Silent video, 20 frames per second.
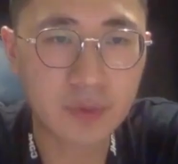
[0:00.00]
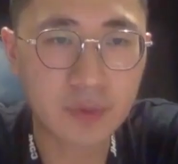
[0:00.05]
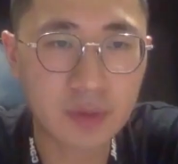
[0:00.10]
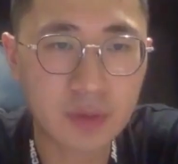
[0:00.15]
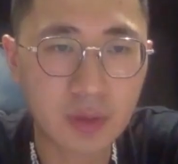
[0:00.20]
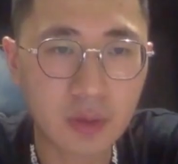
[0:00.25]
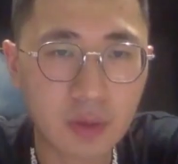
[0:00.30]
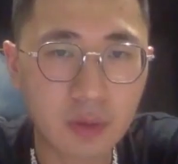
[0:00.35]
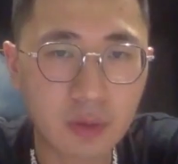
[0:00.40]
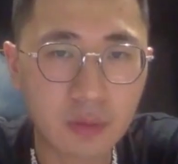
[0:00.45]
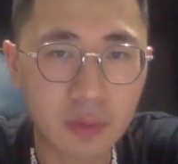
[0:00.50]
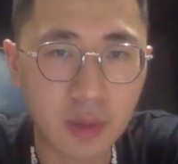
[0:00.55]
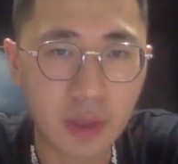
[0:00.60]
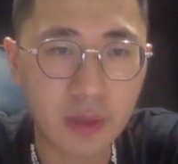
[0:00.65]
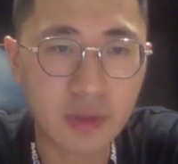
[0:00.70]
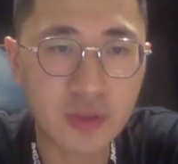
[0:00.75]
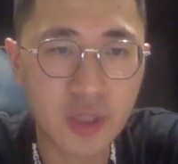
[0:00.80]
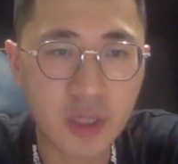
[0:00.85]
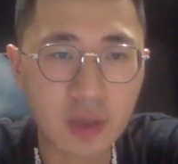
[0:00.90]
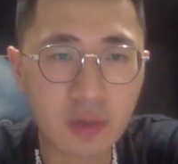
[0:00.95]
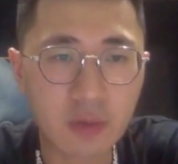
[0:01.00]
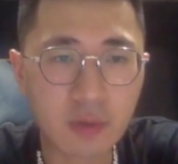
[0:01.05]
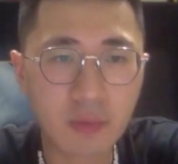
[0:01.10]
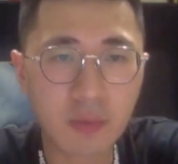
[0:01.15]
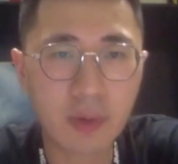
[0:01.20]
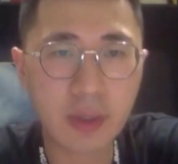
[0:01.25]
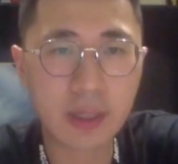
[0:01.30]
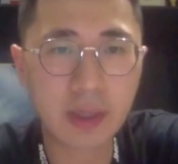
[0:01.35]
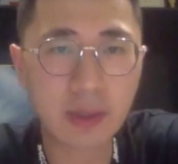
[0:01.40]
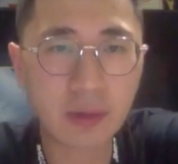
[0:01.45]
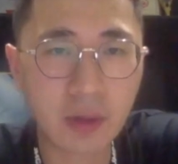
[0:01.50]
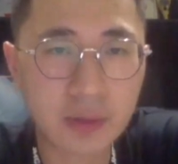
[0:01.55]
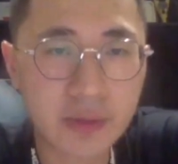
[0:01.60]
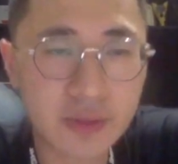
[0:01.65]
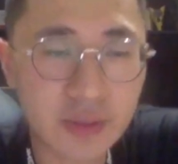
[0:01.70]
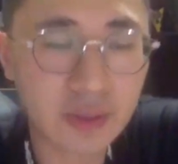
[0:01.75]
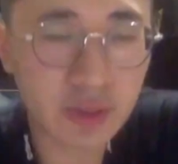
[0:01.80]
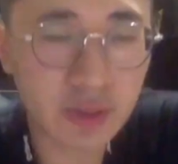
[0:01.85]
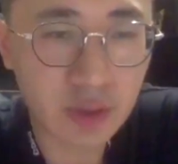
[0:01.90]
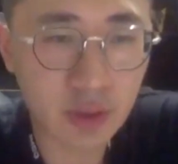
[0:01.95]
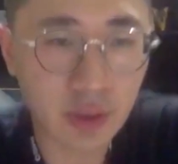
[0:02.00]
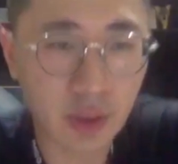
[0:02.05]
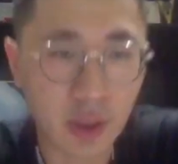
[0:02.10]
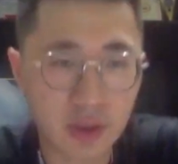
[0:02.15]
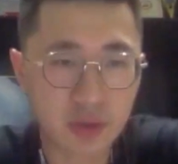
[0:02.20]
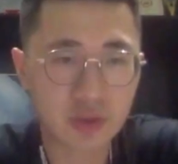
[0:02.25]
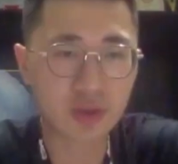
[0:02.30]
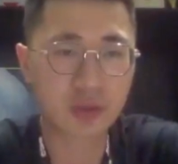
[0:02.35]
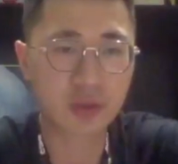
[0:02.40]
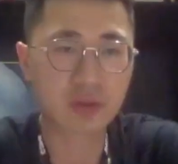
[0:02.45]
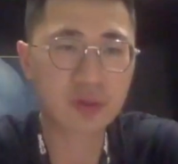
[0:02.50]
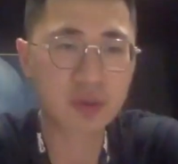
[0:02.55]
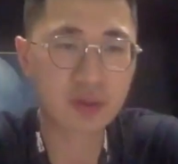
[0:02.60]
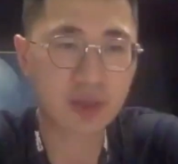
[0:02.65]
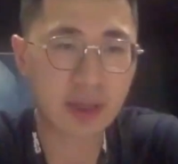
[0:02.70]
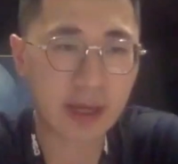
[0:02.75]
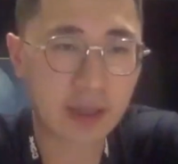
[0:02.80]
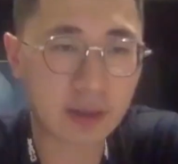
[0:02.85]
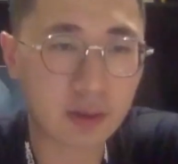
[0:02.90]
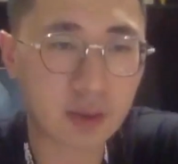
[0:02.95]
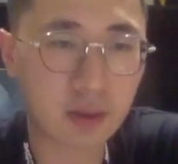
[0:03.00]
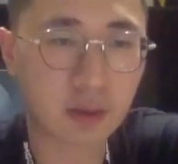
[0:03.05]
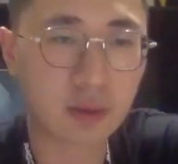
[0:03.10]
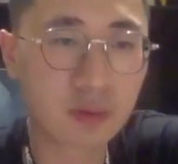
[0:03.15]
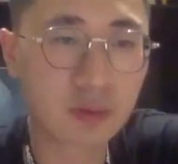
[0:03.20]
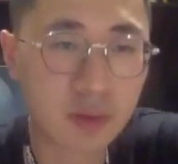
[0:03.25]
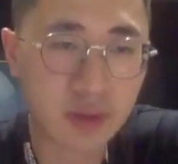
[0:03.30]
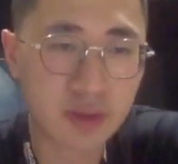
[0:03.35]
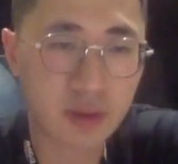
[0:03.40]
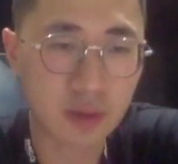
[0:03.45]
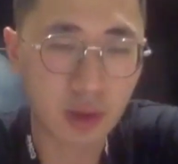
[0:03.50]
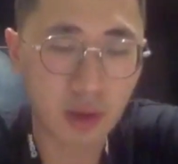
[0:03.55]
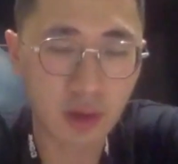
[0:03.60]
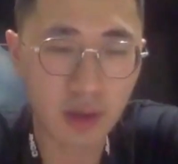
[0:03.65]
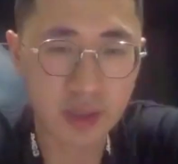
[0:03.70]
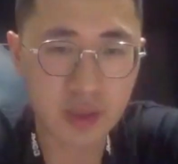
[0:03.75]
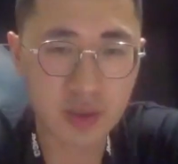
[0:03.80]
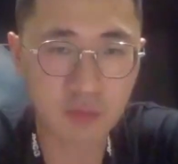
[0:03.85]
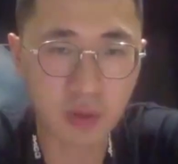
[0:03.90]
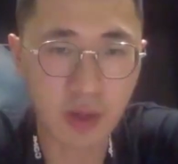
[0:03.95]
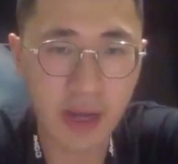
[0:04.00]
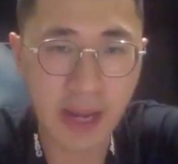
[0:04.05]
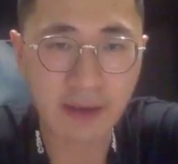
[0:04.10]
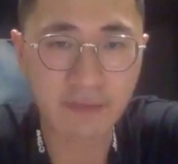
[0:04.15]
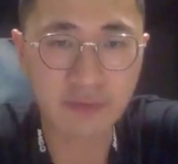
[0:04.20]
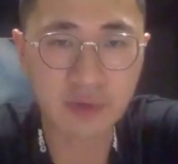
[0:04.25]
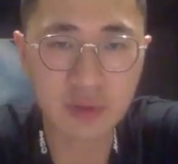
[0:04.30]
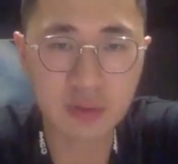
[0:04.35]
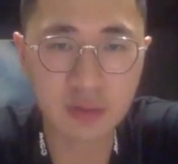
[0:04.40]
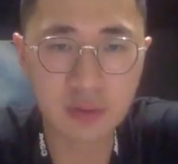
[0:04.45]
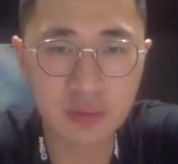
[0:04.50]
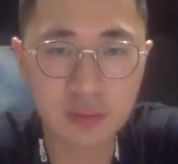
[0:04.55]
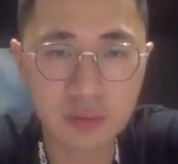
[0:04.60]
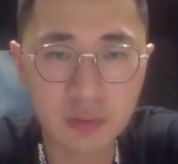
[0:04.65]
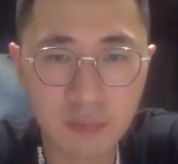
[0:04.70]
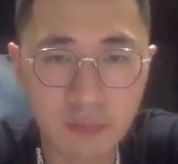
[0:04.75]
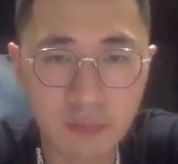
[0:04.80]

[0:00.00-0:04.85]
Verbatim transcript: So in general, we, just introduced that the Luna OS will have two